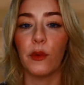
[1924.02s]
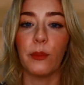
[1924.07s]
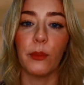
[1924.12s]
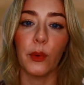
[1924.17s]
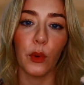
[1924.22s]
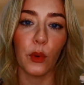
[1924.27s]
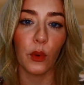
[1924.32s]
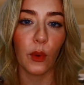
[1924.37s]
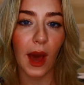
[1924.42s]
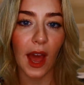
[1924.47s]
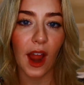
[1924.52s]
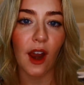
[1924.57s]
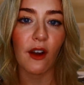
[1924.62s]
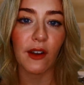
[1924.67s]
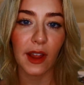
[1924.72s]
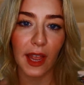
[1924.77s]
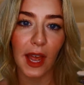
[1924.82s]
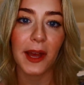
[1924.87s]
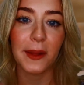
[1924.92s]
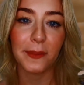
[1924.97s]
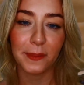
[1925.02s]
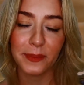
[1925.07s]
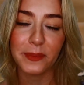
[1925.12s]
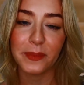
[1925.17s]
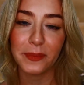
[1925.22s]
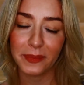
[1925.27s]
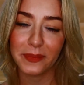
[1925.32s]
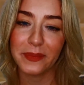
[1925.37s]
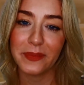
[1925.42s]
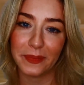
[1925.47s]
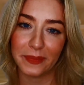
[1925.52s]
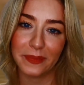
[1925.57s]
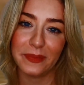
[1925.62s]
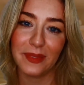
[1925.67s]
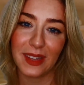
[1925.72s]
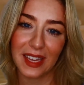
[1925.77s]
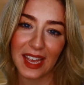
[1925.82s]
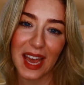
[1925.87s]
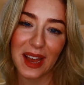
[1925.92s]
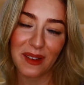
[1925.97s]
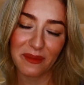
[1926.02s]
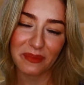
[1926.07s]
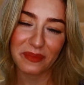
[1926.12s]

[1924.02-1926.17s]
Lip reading: the pool area. Yeah.